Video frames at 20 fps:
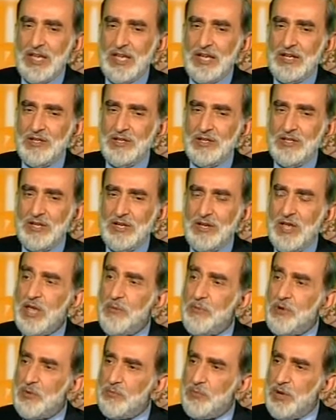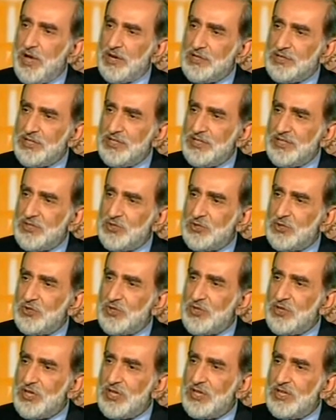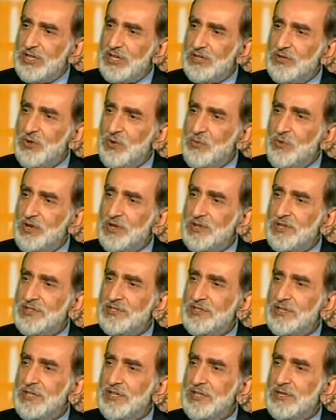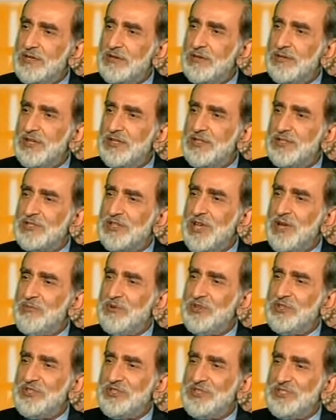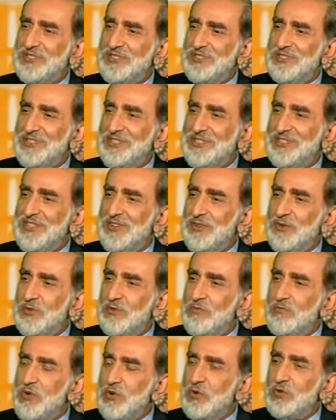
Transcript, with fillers: And the Labour Party should think that Umar is their established, uh, you know, the